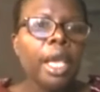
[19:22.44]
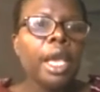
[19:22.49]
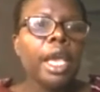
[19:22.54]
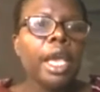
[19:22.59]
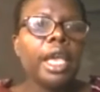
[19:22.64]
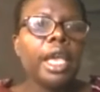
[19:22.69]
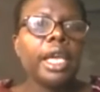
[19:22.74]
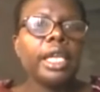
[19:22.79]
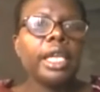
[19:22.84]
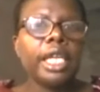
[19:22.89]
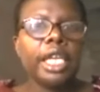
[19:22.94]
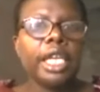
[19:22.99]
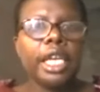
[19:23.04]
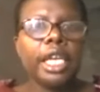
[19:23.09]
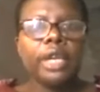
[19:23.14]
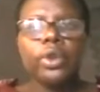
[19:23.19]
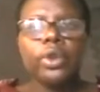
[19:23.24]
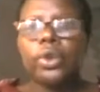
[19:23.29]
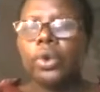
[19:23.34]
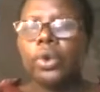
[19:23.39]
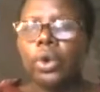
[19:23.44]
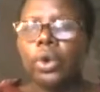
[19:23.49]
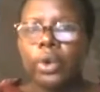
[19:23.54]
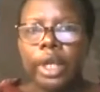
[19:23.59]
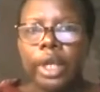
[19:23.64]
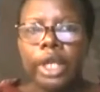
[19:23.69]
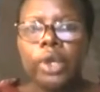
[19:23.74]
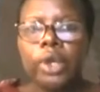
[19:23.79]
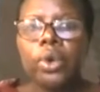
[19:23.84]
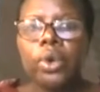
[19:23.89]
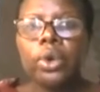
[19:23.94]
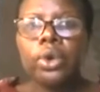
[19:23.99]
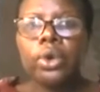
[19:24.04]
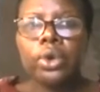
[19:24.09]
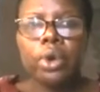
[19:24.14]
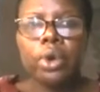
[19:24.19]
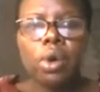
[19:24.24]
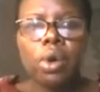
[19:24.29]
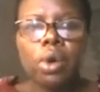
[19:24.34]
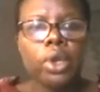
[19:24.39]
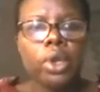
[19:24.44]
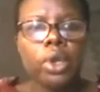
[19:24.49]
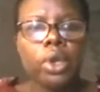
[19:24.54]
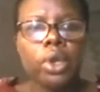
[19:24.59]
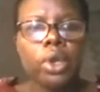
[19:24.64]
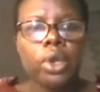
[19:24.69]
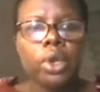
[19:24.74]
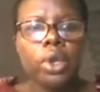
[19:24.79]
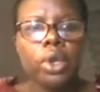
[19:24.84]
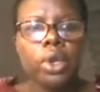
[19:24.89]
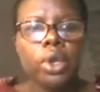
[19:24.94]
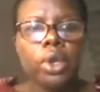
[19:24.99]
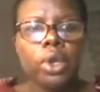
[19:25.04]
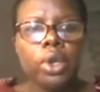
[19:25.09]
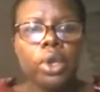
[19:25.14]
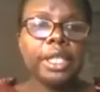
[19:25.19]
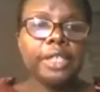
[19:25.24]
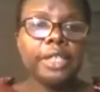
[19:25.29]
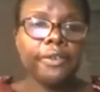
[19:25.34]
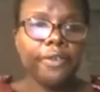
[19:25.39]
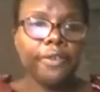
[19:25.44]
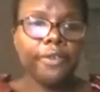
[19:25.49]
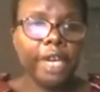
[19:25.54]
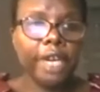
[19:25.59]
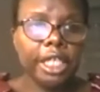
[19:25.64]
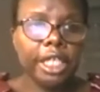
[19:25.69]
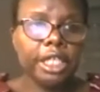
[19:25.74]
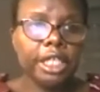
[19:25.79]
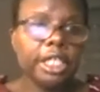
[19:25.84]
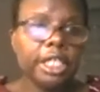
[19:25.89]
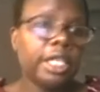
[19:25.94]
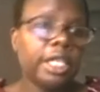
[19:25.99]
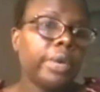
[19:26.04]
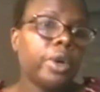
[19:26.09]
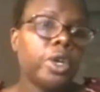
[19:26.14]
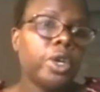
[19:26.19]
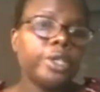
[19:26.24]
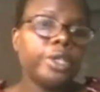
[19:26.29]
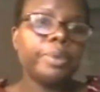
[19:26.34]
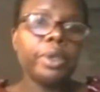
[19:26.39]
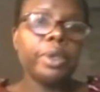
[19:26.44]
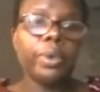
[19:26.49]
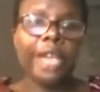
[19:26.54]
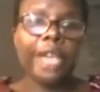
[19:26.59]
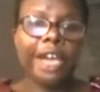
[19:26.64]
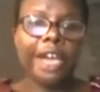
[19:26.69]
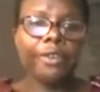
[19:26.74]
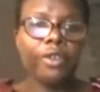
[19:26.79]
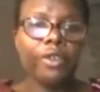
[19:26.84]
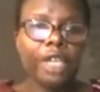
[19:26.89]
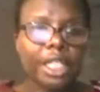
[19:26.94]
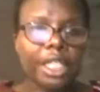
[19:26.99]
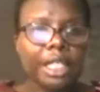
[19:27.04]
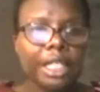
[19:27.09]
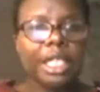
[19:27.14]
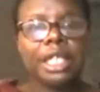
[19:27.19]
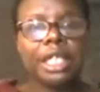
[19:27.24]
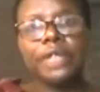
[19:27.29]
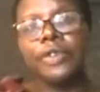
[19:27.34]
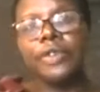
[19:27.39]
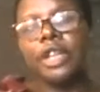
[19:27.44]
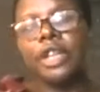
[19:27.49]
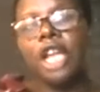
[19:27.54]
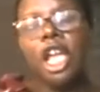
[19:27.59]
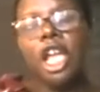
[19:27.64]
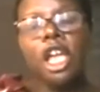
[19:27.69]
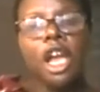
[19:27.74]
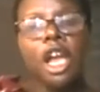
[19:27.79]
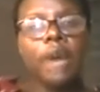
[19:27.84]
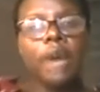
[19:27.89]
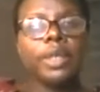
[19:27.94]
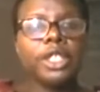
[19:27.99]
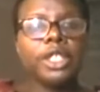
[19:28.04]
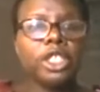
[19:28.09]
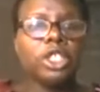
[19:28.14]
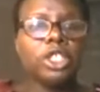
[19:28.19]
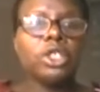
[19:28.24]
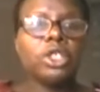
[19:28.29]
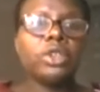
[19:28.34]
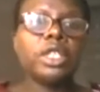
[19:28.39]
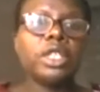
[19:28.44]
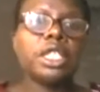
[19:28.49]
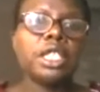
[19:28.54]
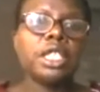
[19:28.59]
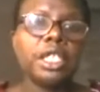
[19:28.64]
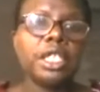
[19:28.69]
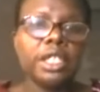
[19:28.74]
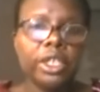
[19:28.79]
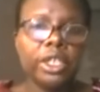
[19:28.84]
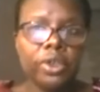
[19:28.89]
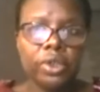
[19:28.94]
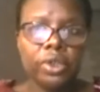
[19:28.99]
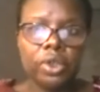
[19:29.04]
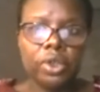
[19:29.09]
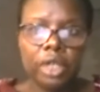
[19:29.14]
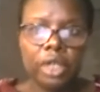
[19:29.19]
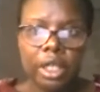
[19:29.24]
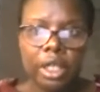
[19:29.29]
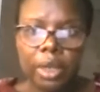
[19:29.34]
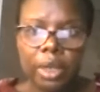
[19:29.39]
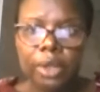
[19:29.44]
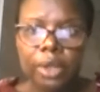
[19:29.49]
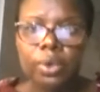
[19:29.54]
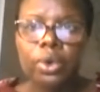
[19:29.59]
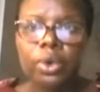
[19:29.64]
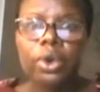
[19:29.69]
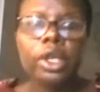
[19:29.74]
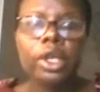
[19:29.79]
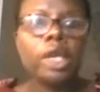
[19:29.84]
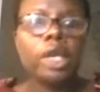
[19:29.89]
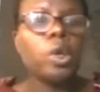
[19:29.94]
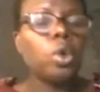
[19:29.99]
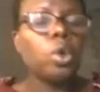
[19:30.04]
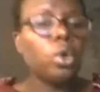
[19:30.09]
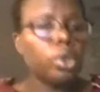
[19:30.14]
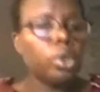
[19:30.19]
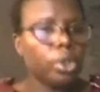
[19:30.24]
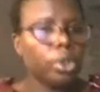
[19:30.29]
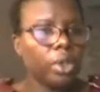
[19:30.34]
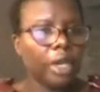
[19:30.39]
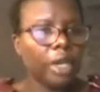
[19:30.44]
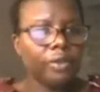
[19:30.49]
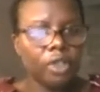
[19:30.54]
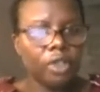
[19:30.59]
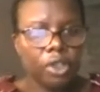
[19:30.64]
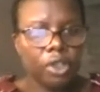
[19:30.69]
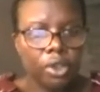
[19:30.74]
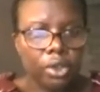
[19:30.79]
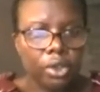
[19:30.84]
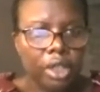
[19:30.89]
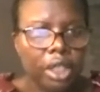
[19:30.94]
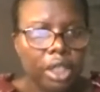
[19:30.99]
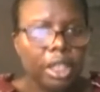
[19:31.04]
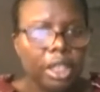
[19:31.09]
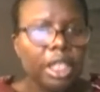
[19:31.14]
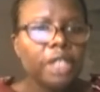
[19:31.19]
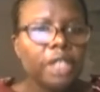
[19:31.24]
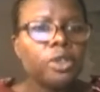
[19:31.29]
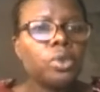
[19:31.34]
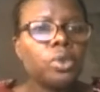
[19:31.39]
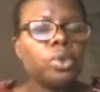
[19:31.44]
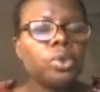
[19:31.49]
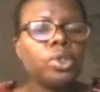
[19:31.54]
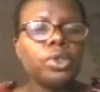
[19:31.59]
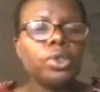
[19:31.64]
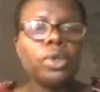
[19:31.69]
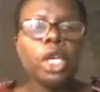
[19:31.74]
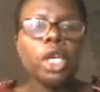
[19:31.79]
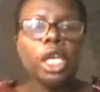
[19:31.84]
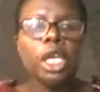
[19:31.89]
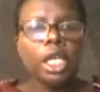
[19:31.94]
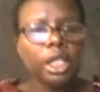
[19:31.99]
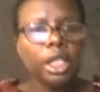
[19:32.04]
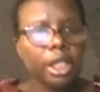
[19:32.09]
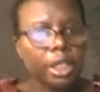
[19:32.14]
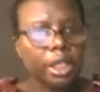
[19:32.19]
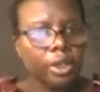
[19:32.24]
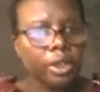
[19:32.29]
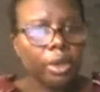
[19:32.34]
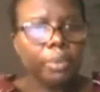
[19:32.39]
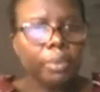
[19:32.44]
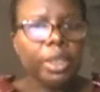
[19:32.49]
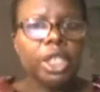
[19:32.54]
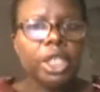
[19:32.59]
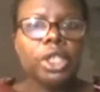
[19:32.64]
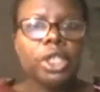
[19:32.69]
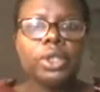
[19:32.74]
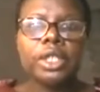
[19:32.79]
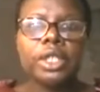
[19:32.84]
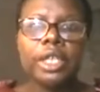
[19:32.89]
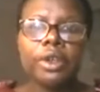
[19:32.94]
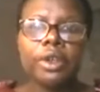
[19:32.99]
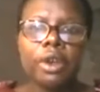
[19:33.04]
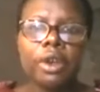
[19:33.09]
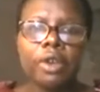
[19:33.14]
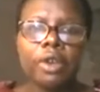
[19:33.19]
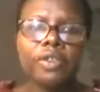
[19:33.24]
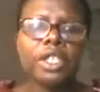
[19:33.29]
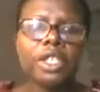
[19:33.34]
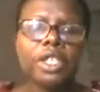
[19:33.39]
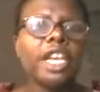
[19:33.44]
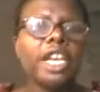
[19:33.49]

And again, you already know your role. Your roles are predefined. In our hospital, we have residents, and our senior residents are usually the ones who run the codes. You have junior residents who do chest compressions and all of that.